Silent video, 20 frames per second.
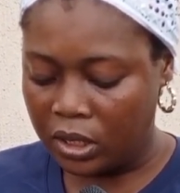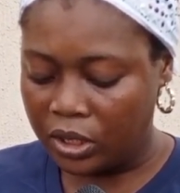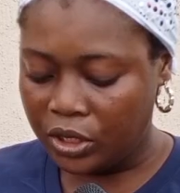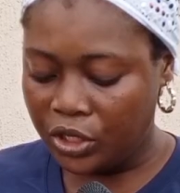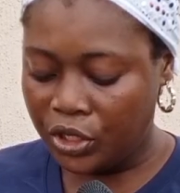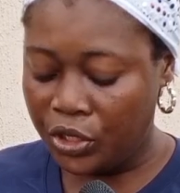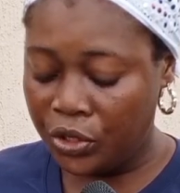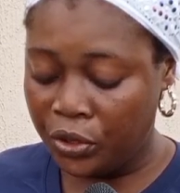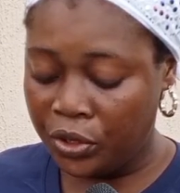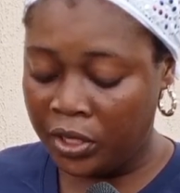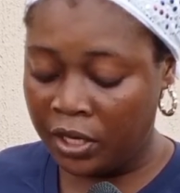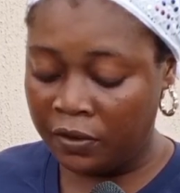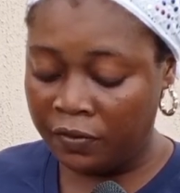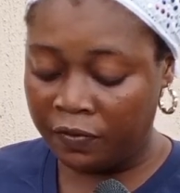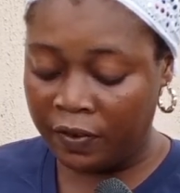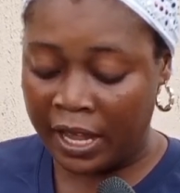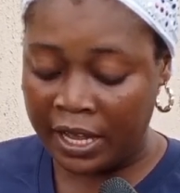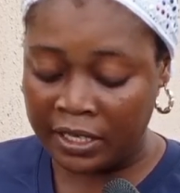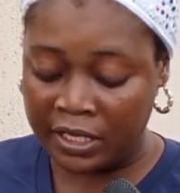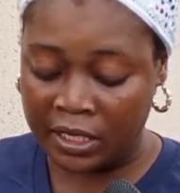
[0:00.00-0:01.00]
The
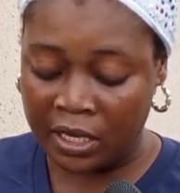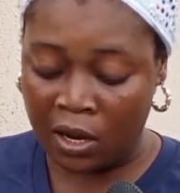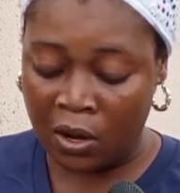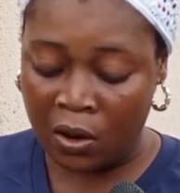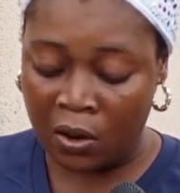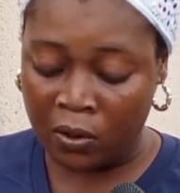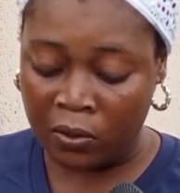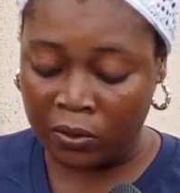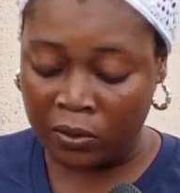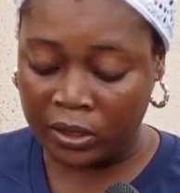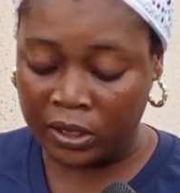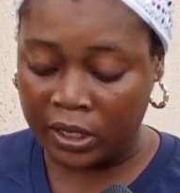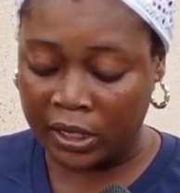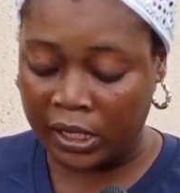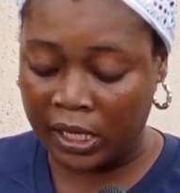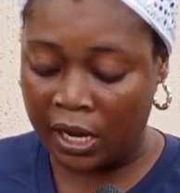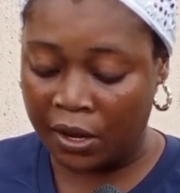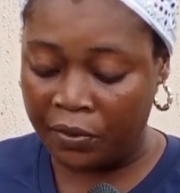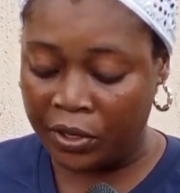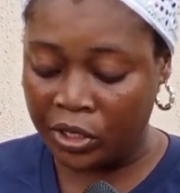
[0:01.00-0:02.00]
Universal
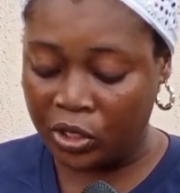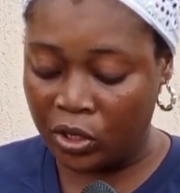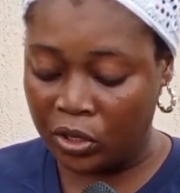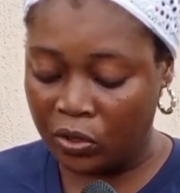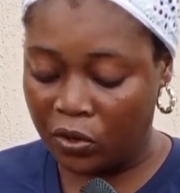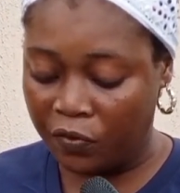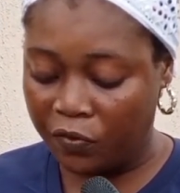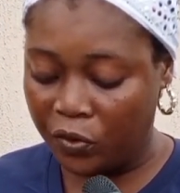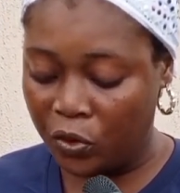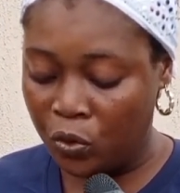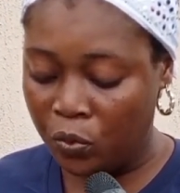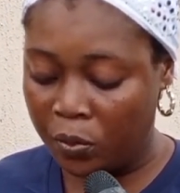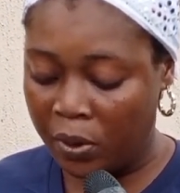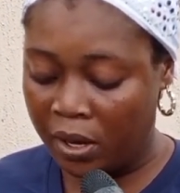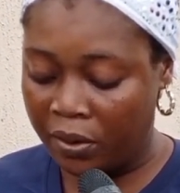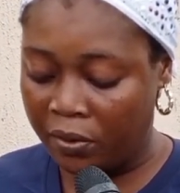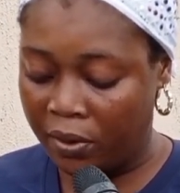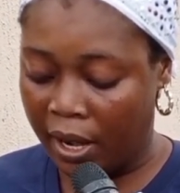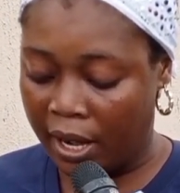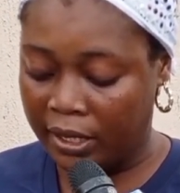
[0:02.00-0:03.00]
Declaration of
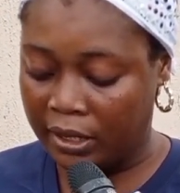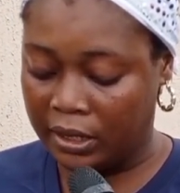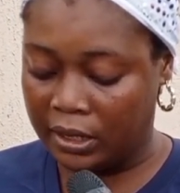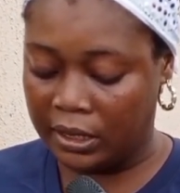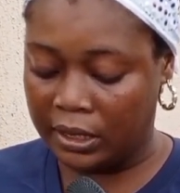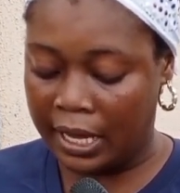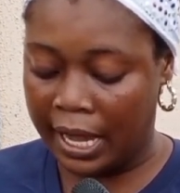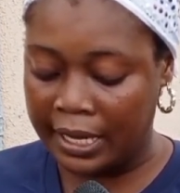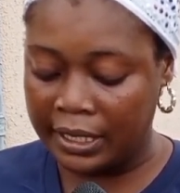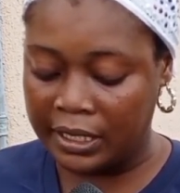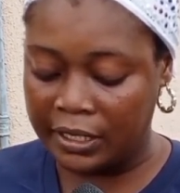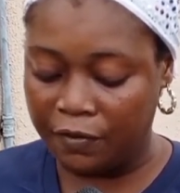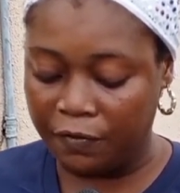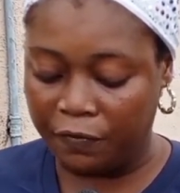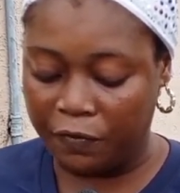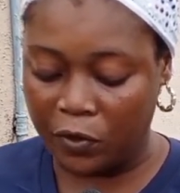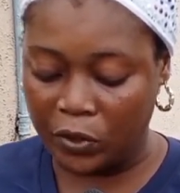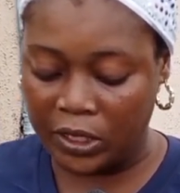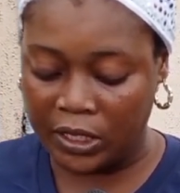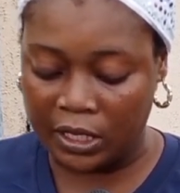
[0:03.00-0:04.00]
Human Rights,
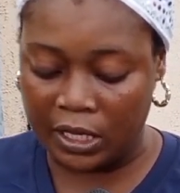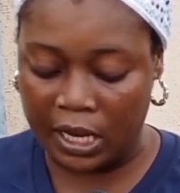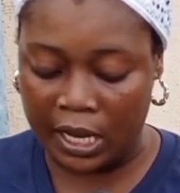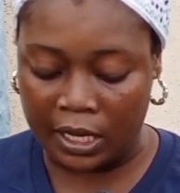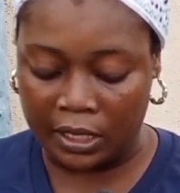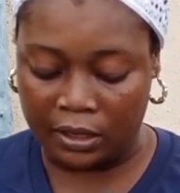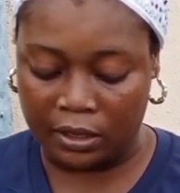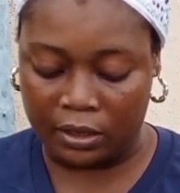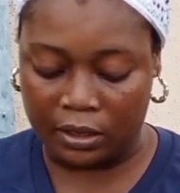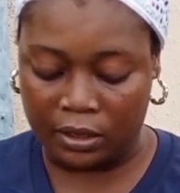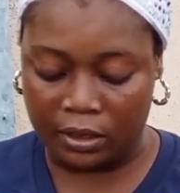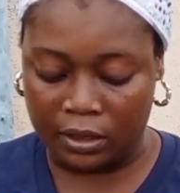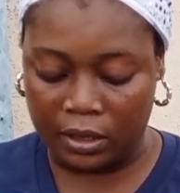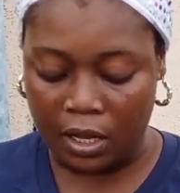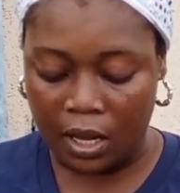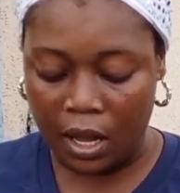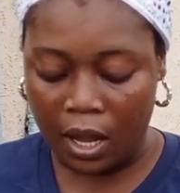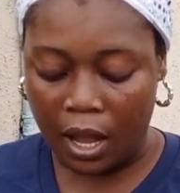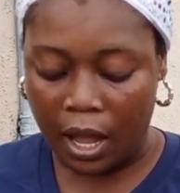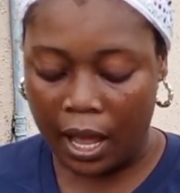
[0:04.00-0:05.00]
1948,
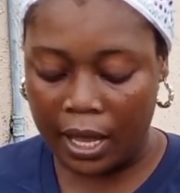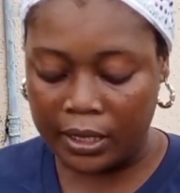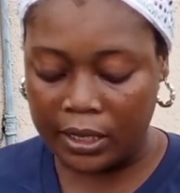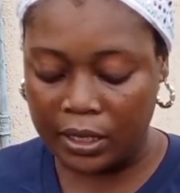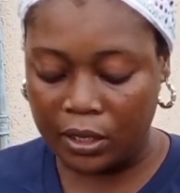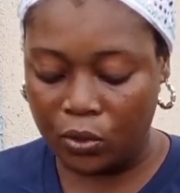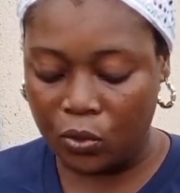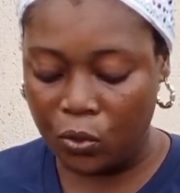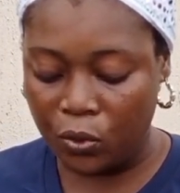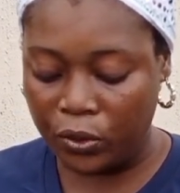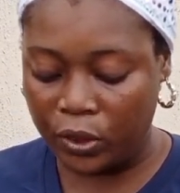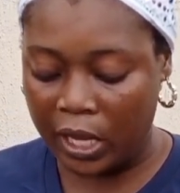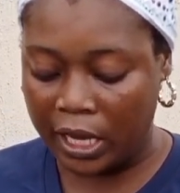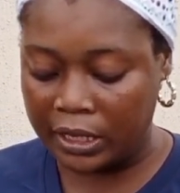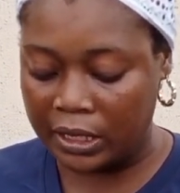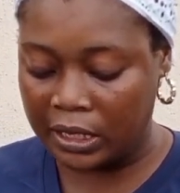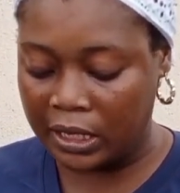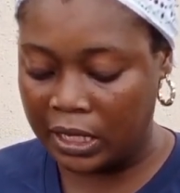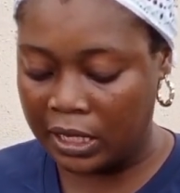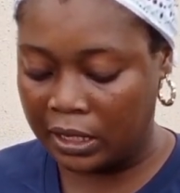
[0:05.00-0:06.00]
Article
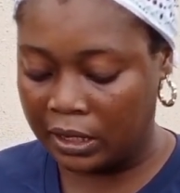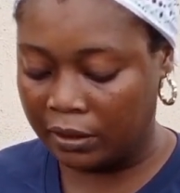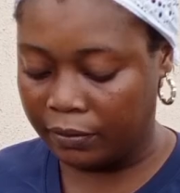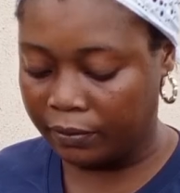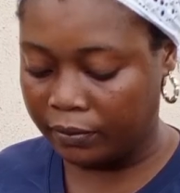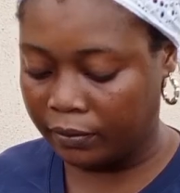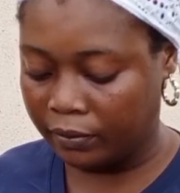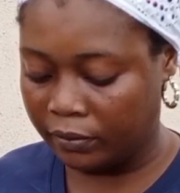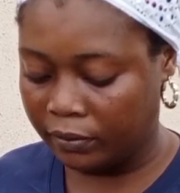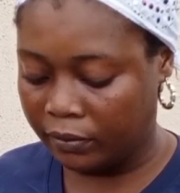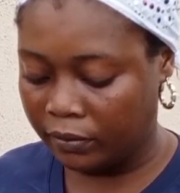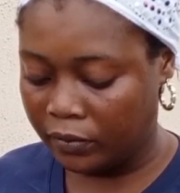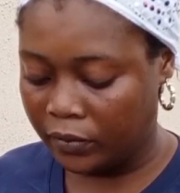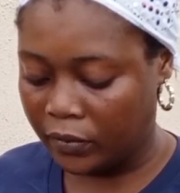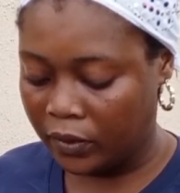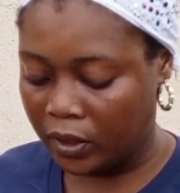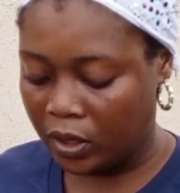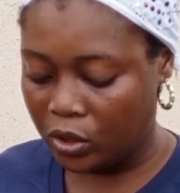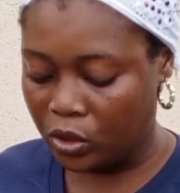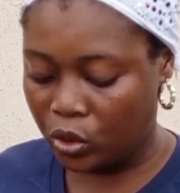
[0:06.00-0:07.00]

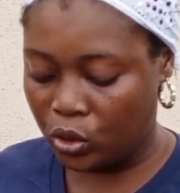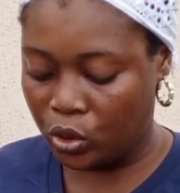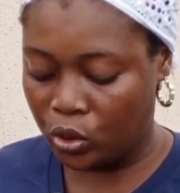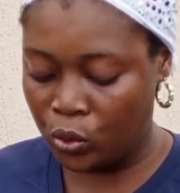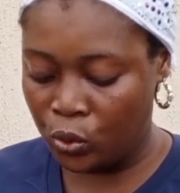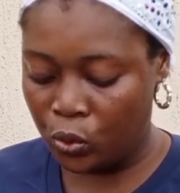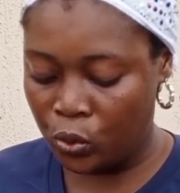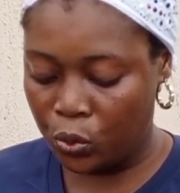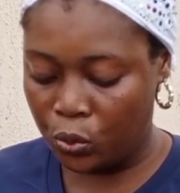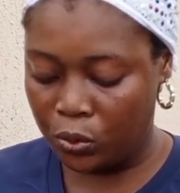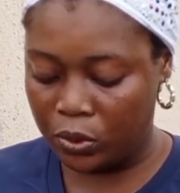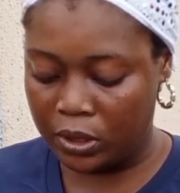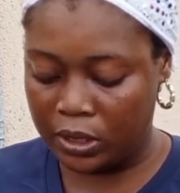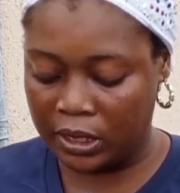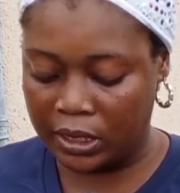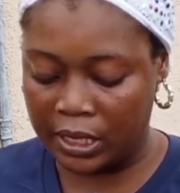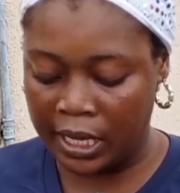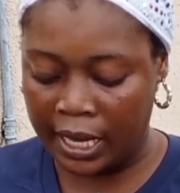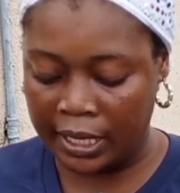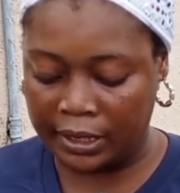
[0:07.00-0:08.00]
13(2)
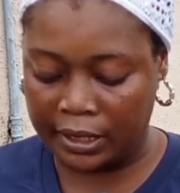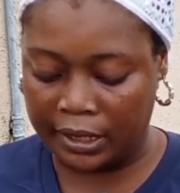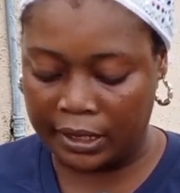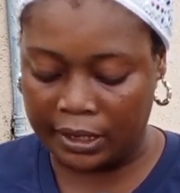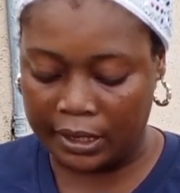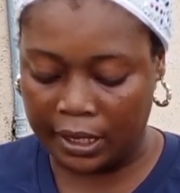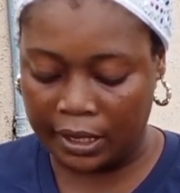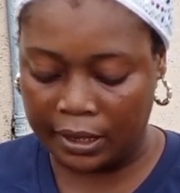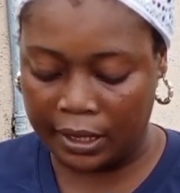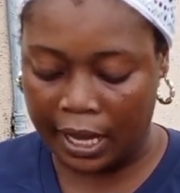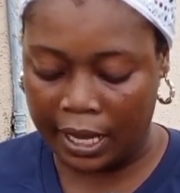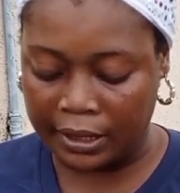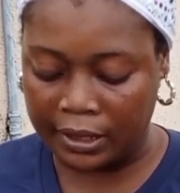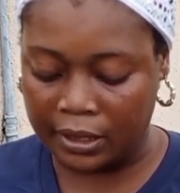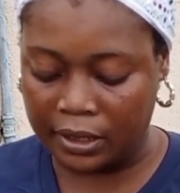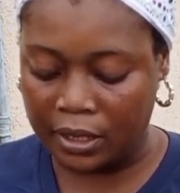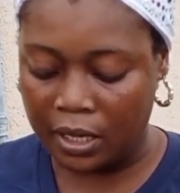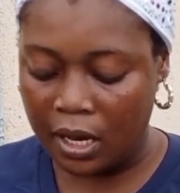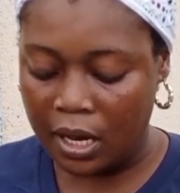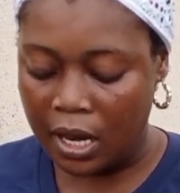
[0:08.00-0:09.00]
states that
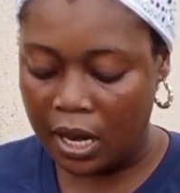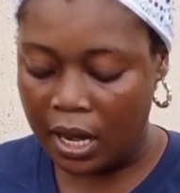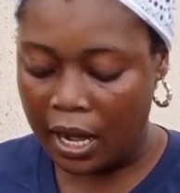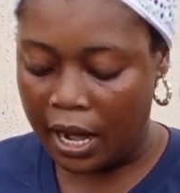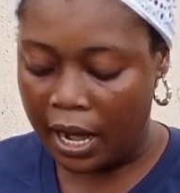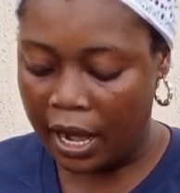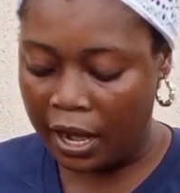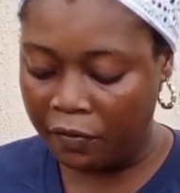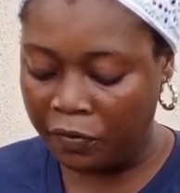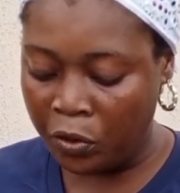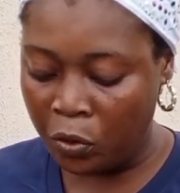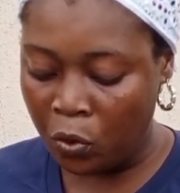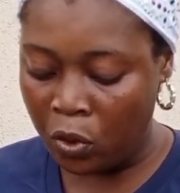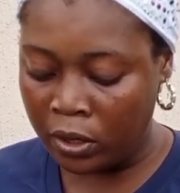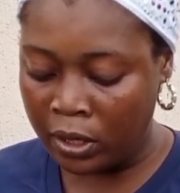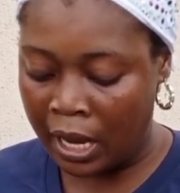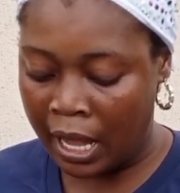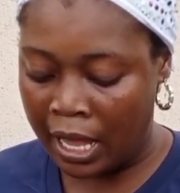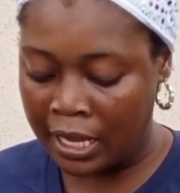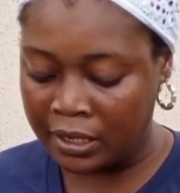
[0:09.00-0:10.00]

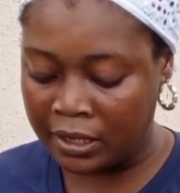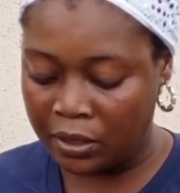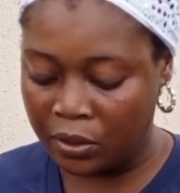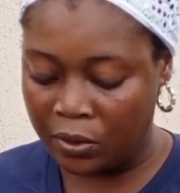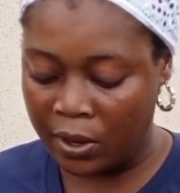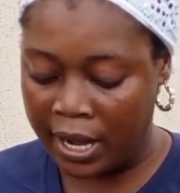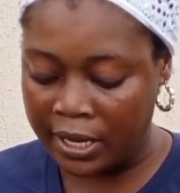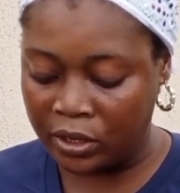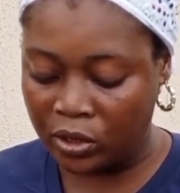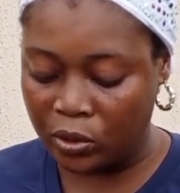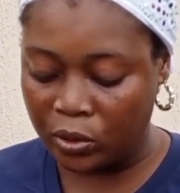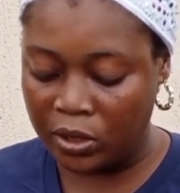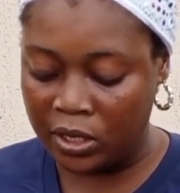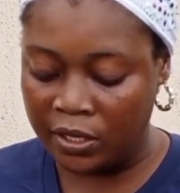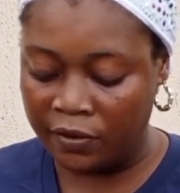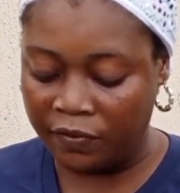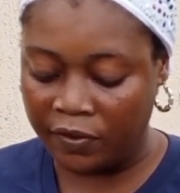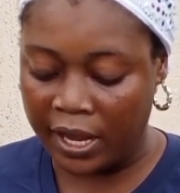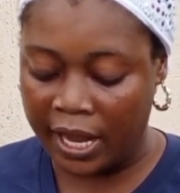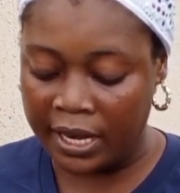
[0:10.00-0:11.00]
everyone has the right to
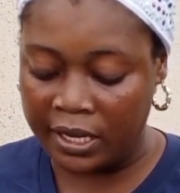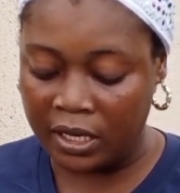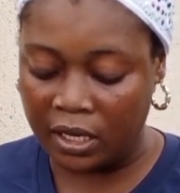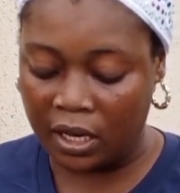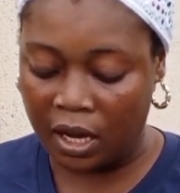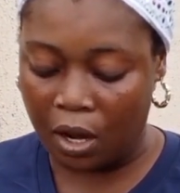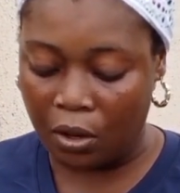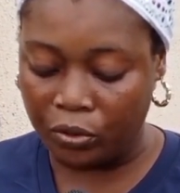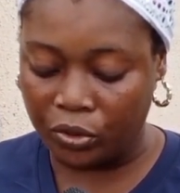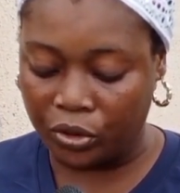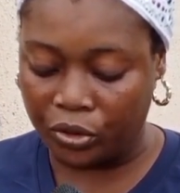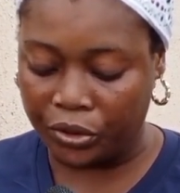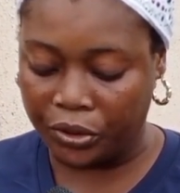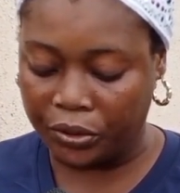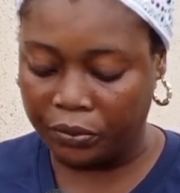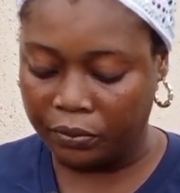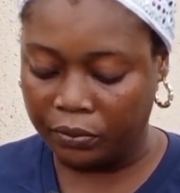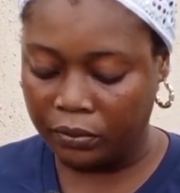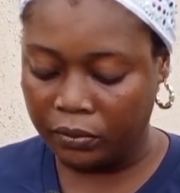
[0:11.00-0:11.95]
leave any country,